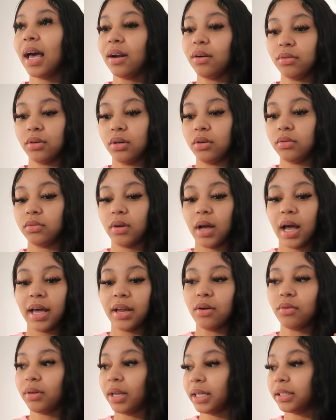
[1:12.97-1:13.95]
I don't know. I
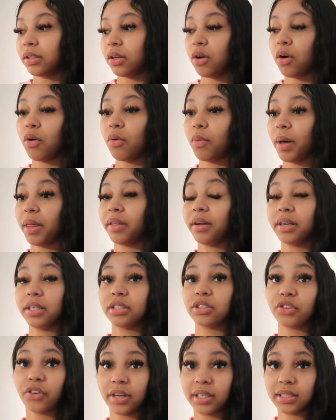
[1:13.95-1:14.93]
don't like the cold weather and
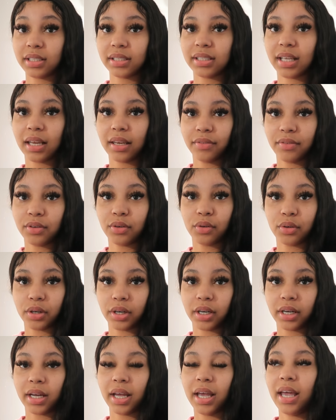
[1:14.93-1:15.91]
it's crazy because I live in New
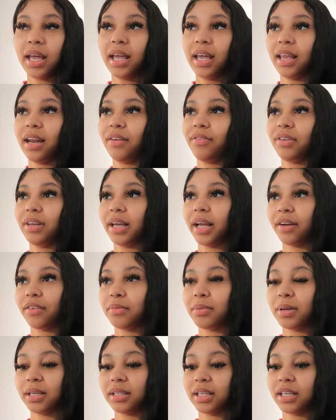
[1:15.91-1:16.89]
York and I feel like
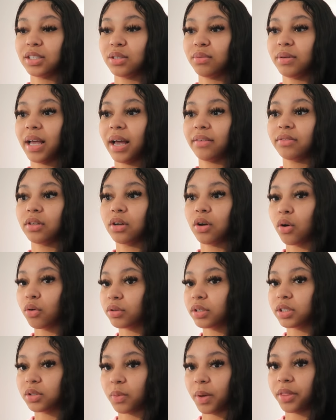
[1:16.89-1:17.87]
everybody thinks we have the
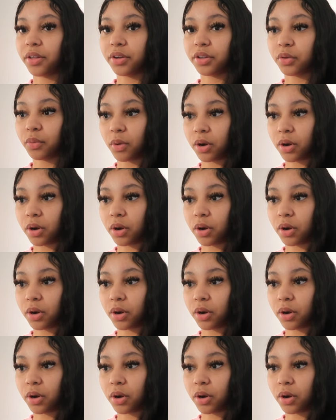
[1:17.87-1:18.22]
coldest weather in the